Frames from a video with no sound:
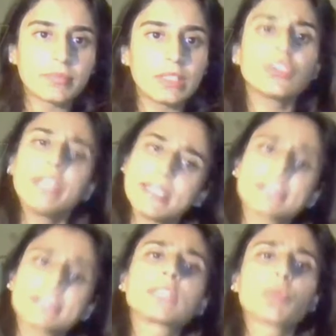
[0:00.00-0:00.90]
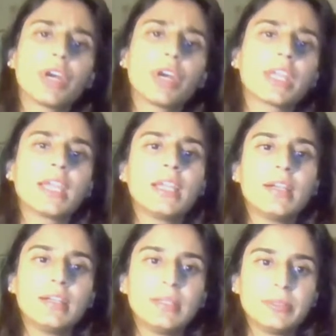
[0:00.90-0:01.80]

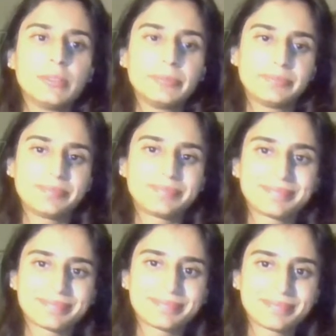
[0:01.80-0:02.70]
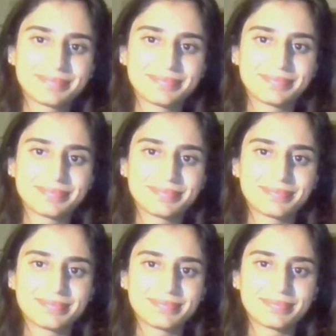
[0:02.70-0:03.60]

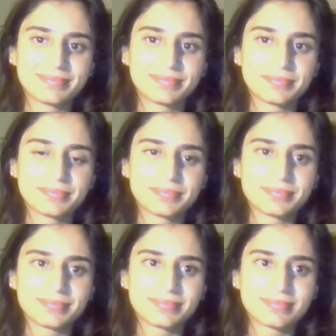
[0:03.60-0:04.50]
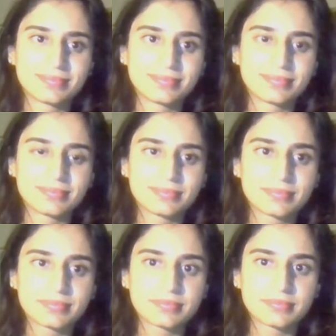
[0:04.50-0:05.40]

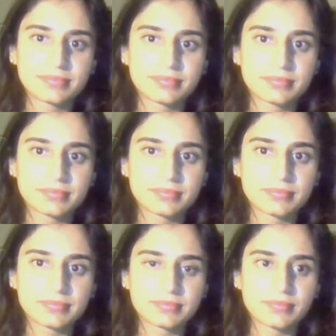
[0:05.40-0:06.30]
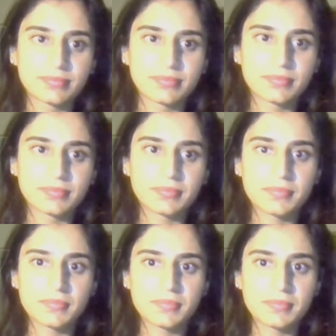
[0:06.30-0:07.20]

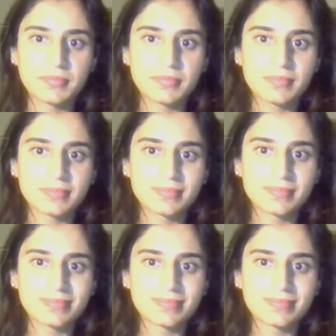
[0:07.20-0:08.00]
[no speech]